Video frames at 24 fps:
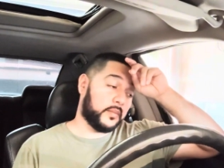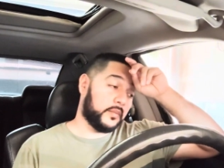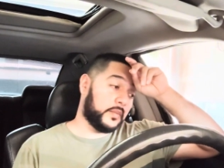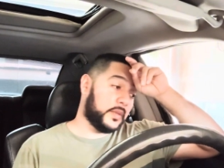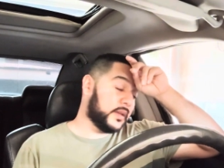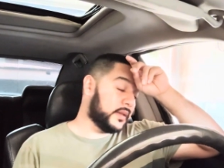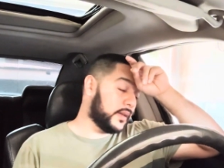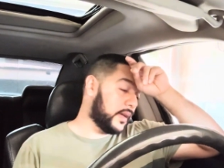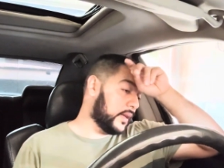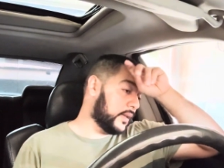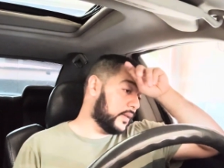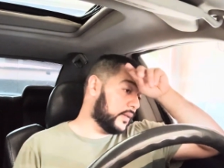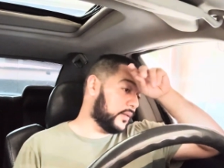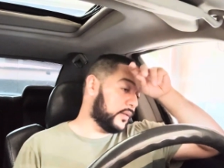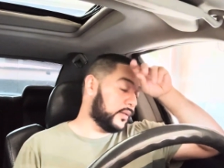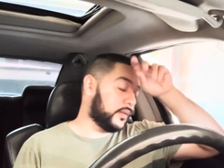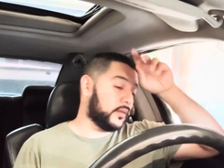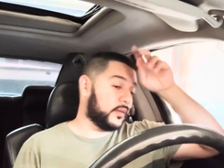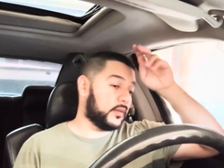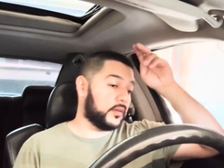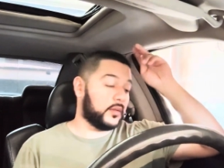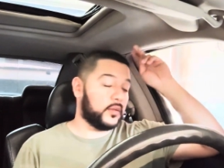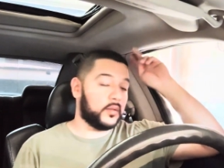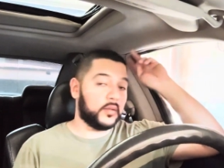Besides,
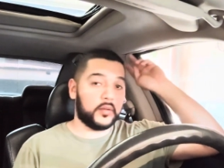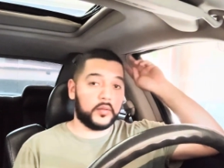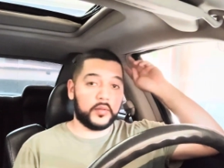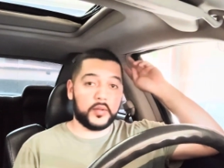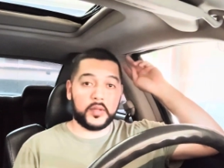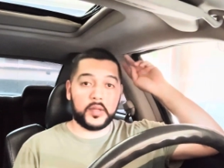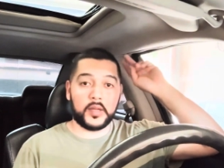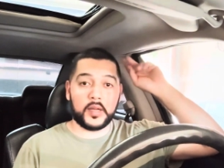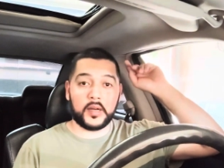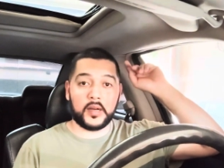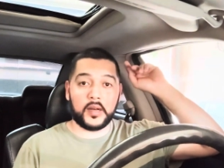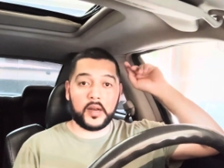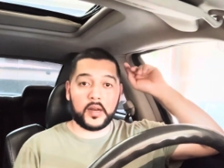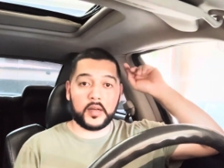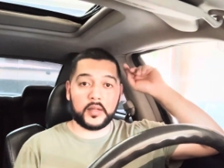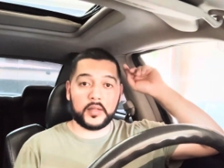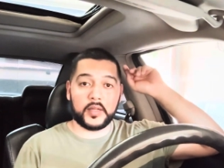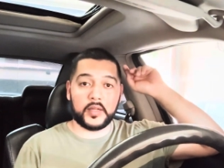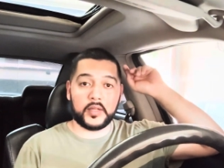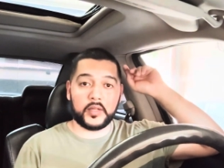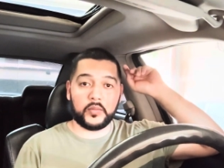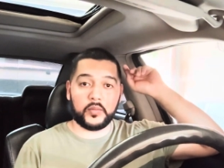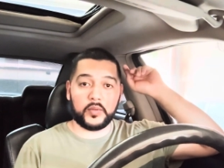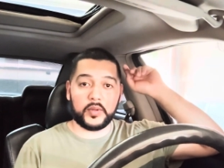you know, you get a lot of
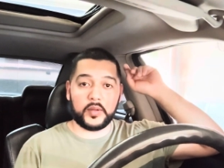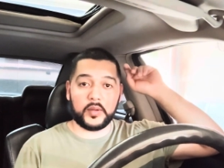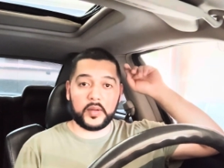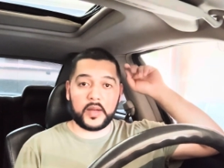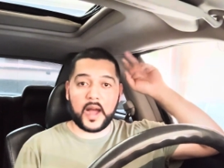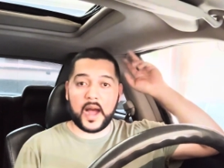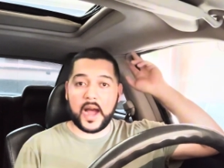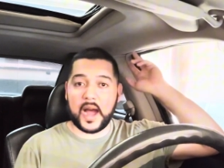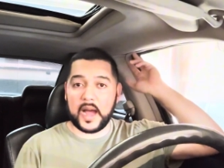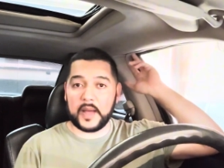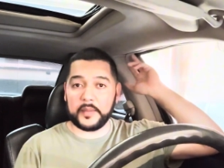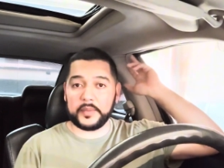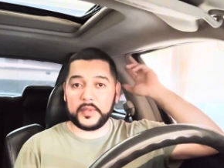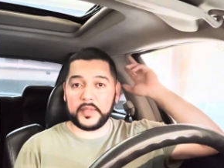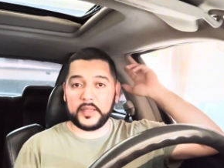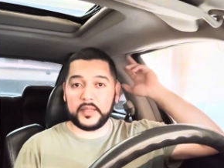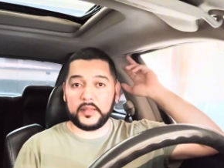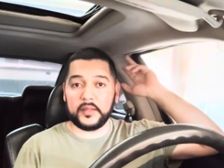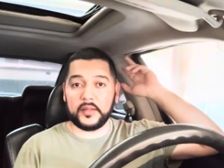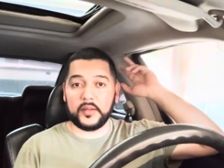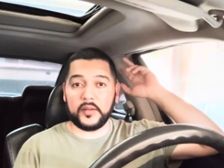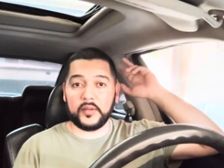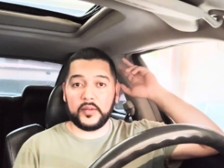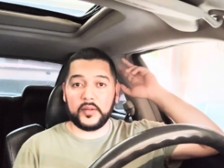attention with the cops,
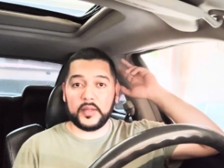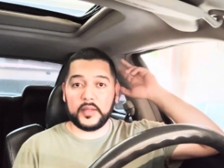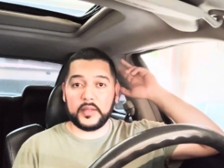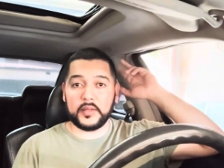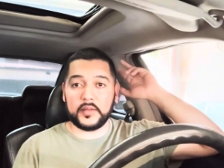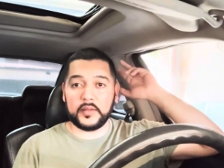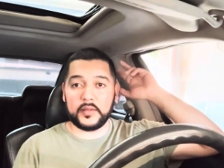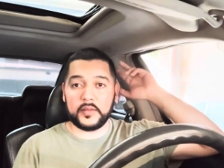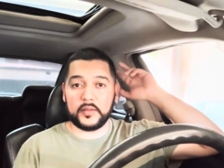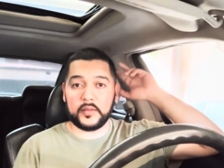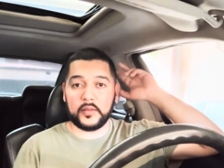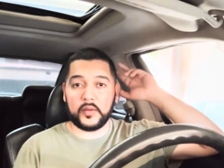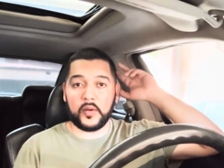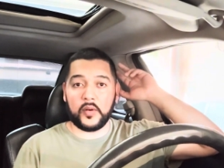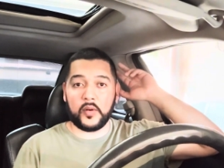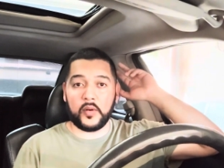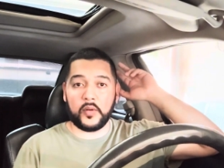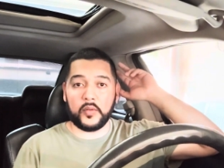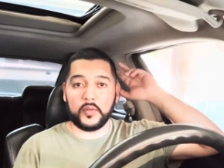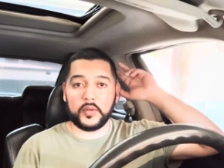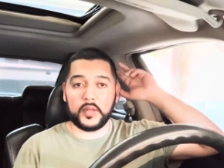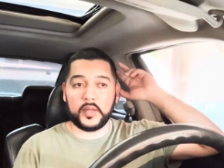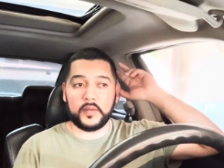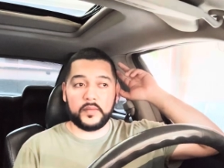and, you know, there's a
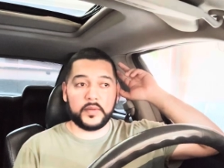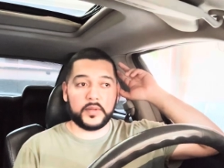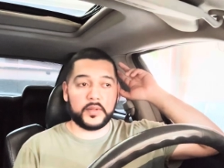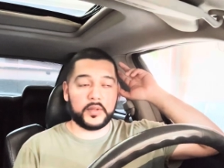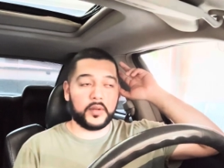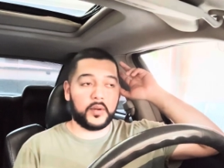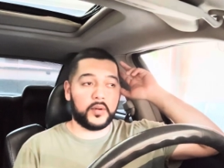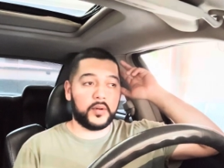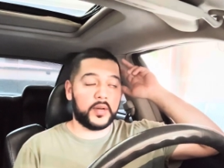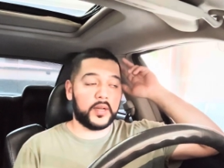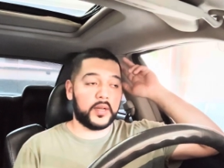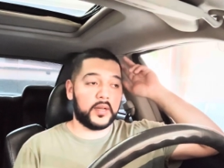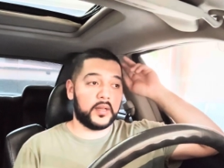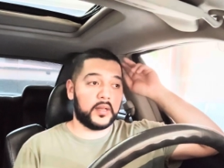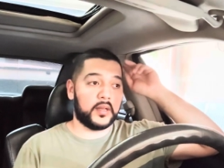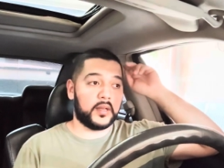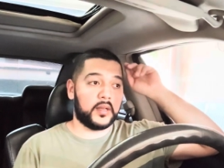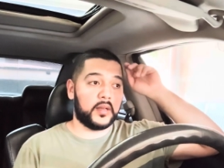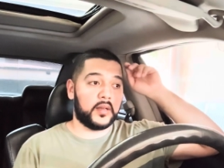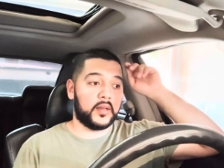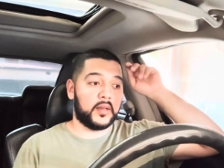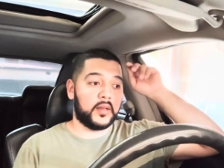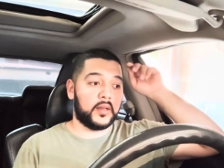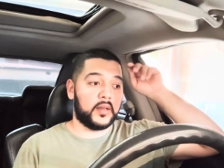whole different story.
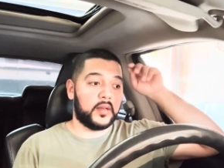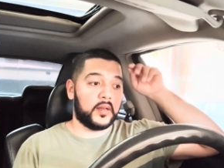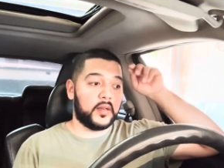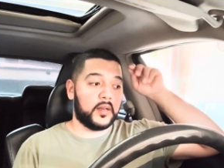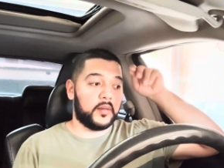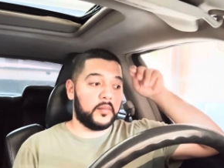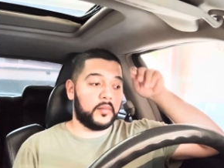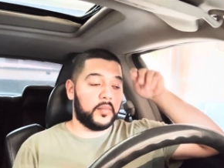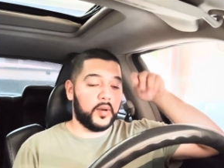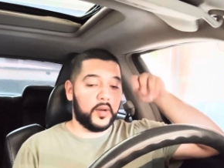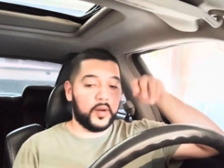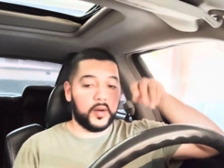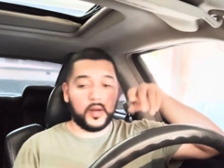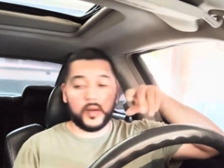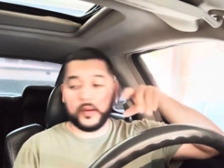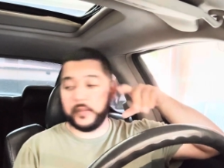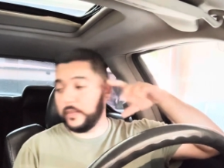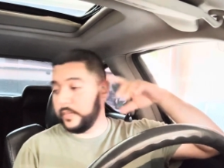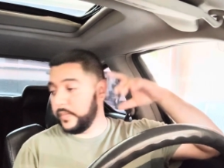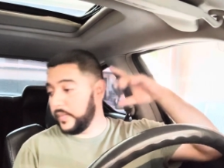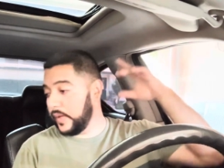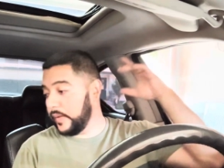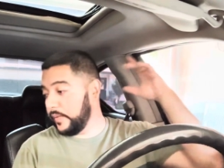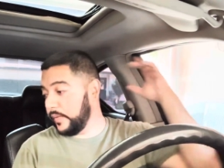But
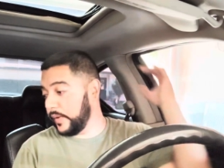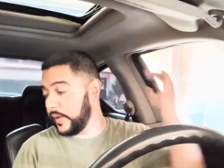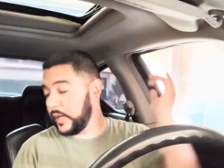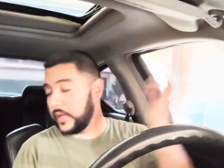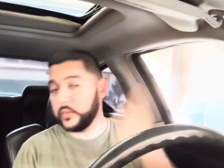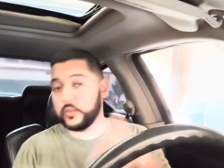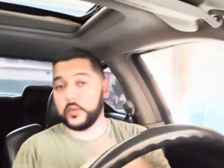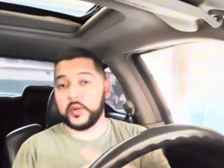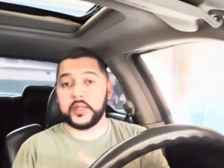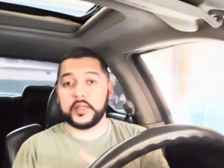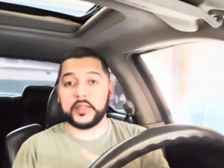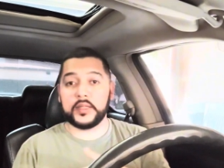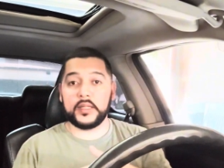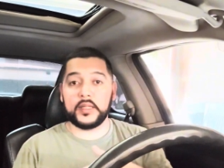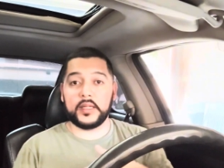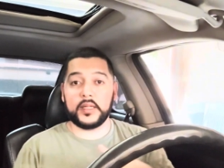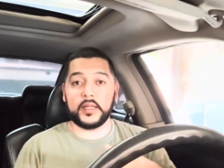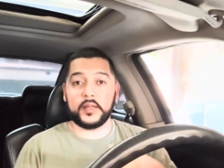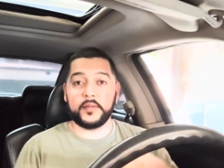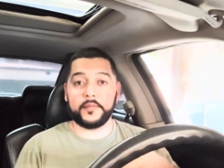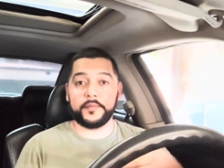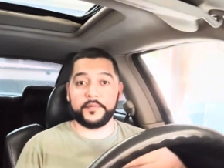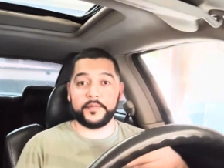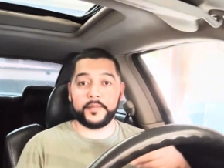if you guys want to see
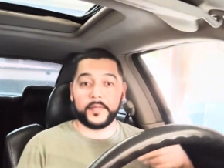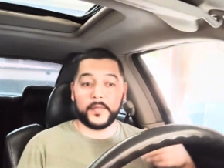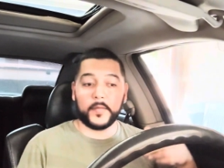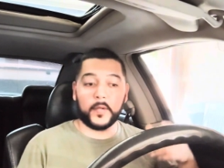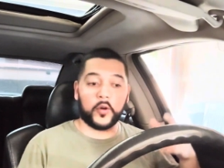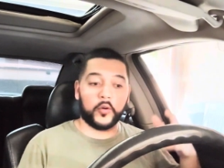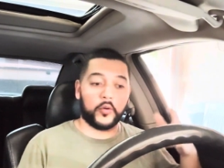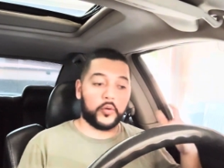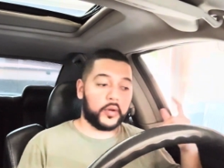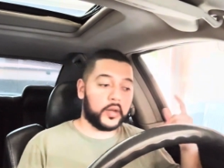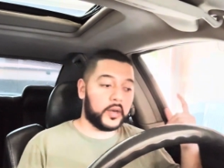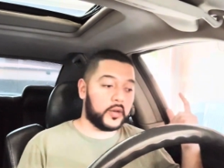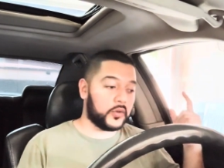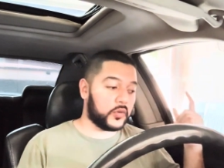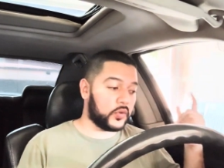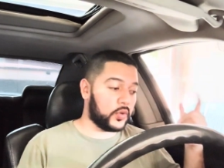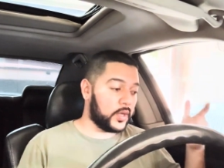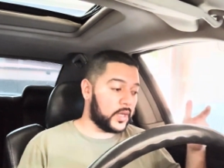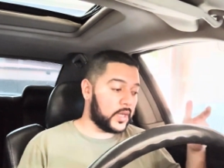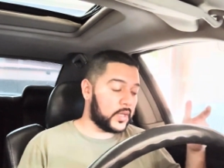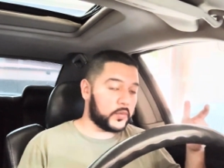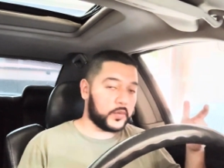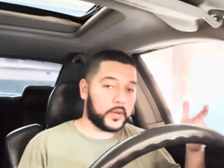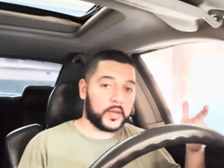it, I'll go ahead and show
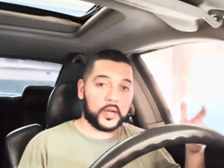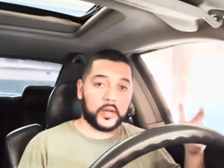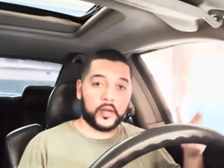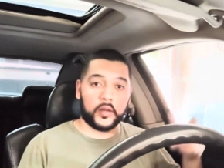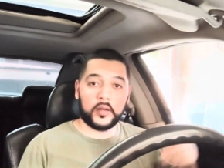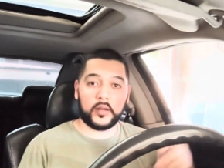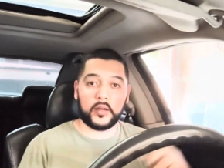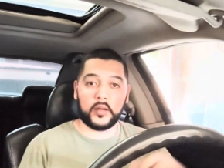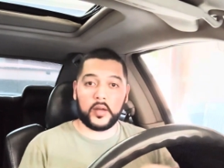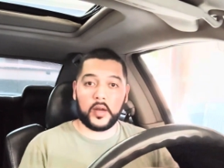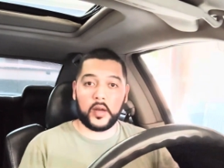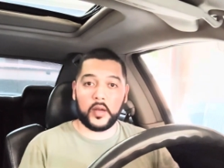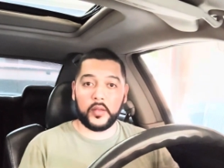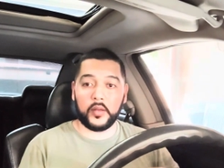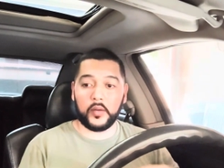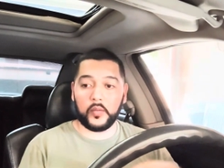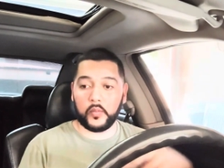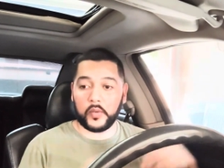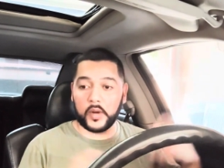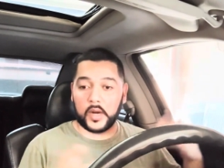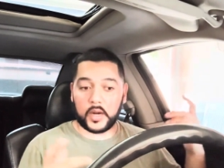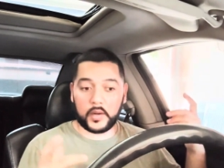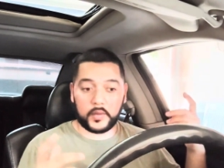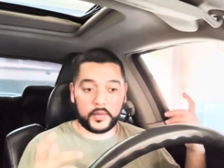you guys right now all the
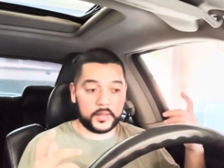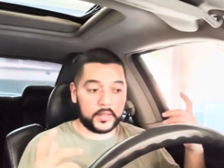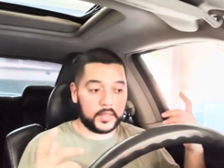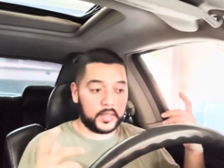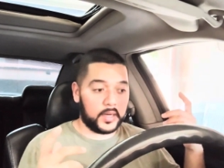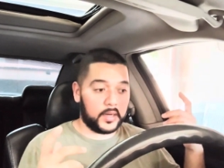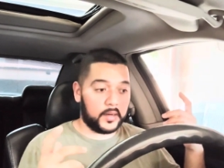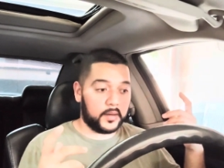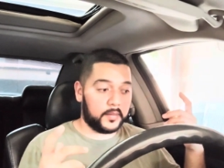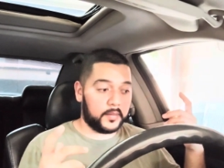wirings that